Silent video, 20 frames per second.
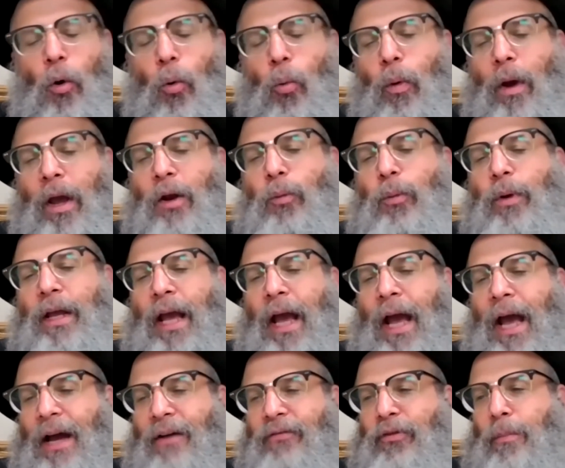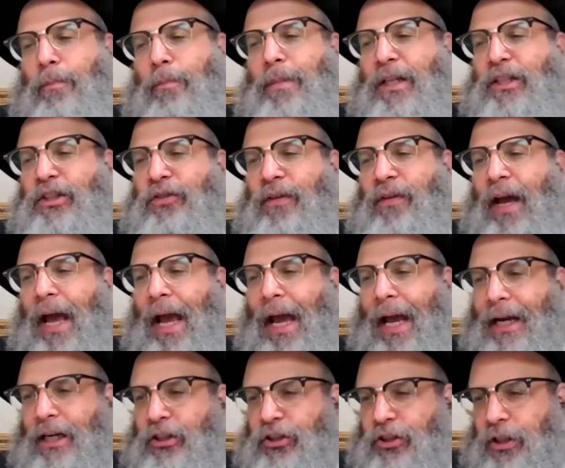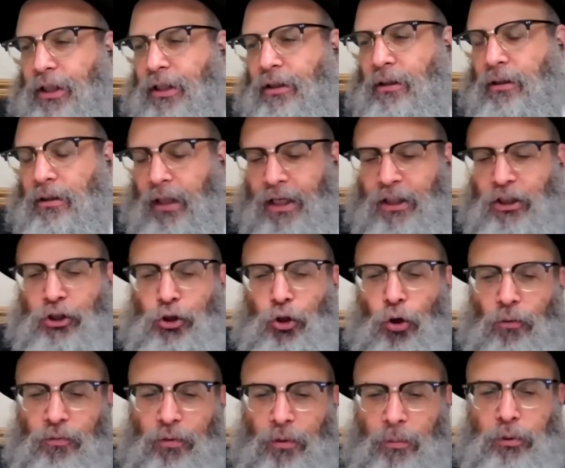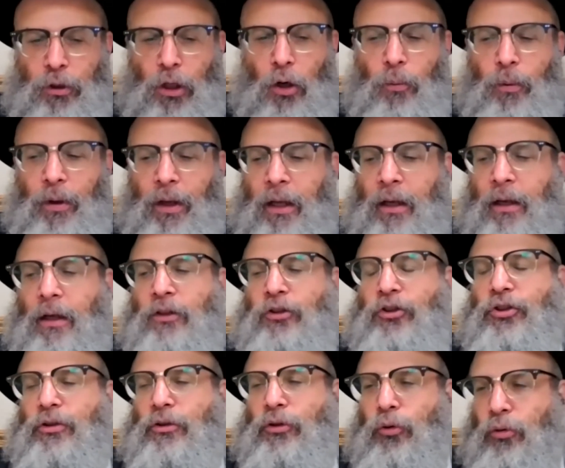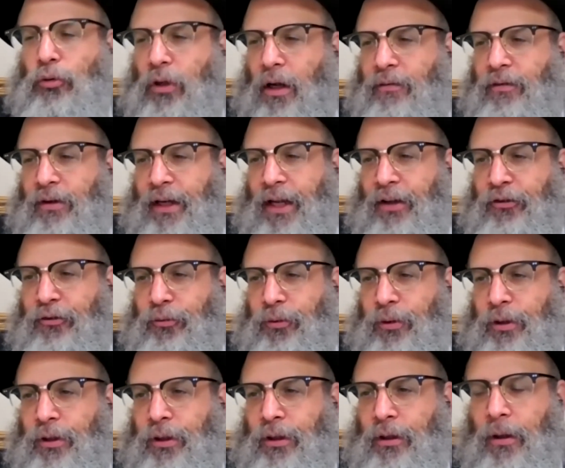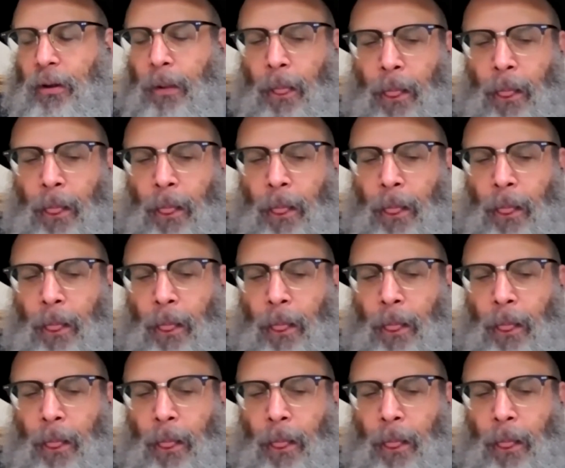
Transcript: when we have a mitzvah action like shofar blowing and lulav and esrig,